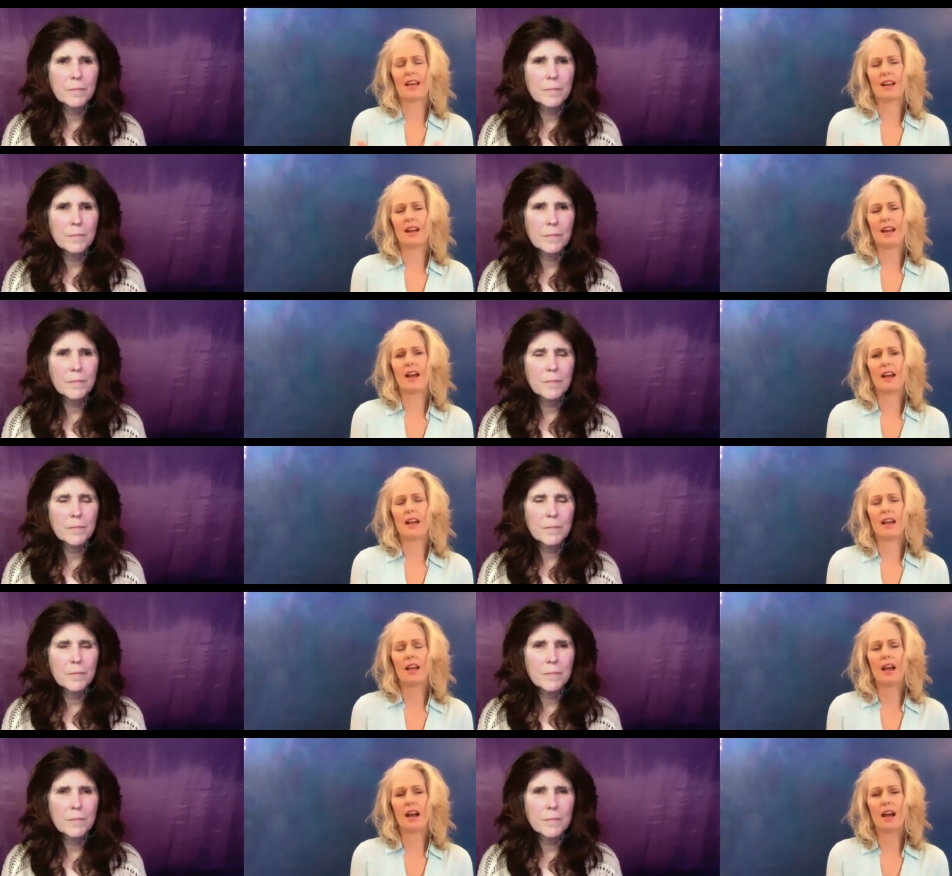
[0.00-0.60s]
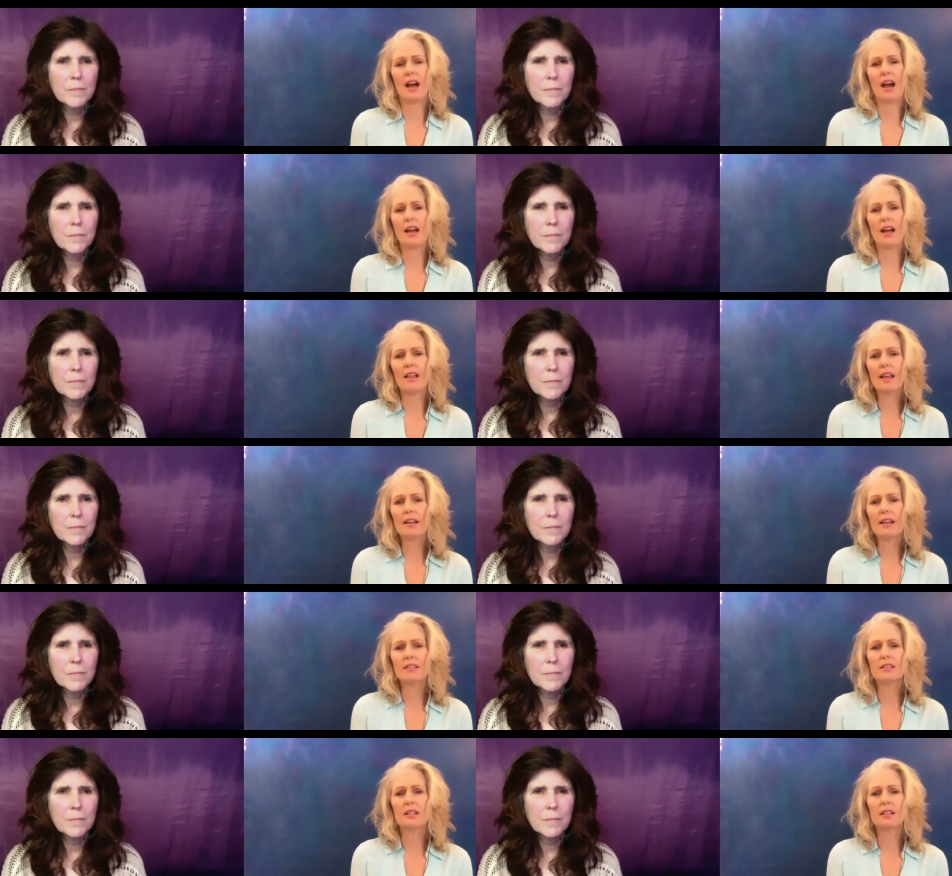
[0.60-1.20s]
Speaker 1: I
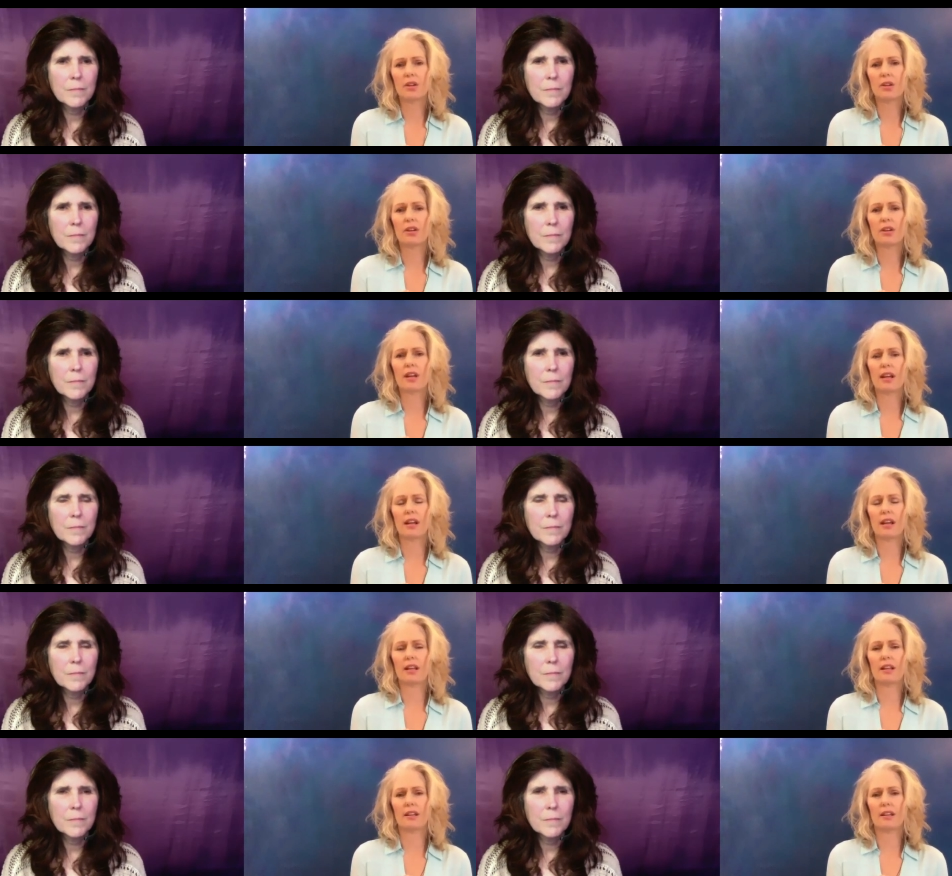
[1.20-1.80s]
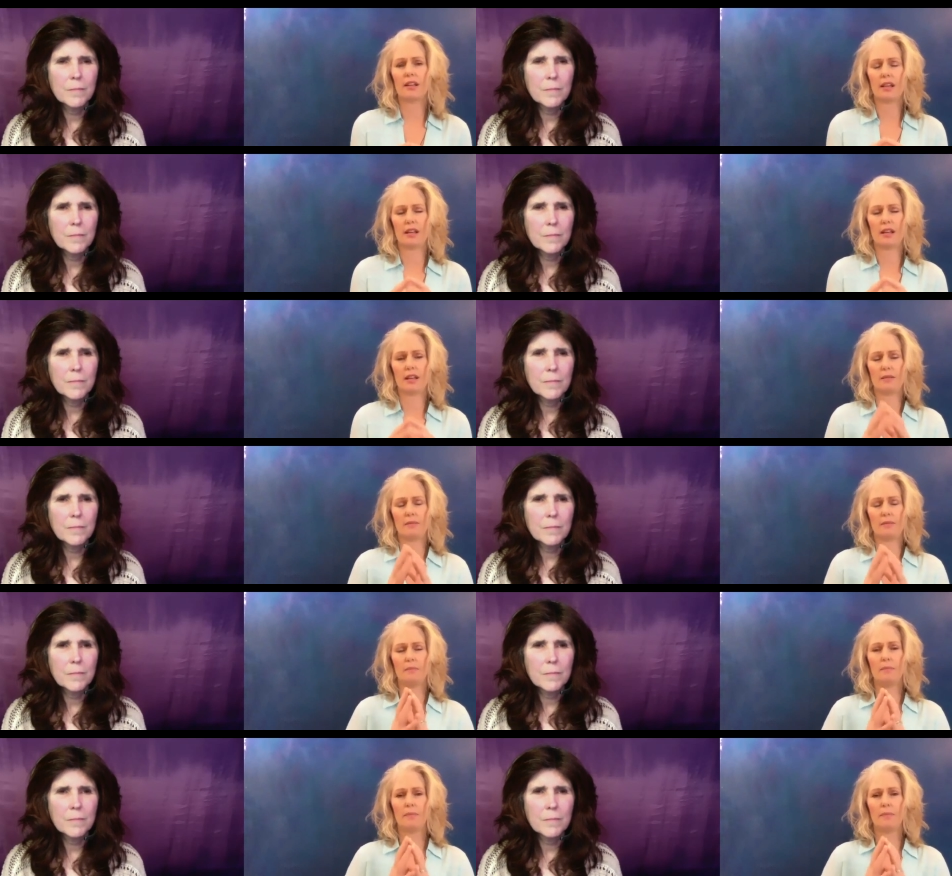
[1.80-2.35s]
like to look at it like,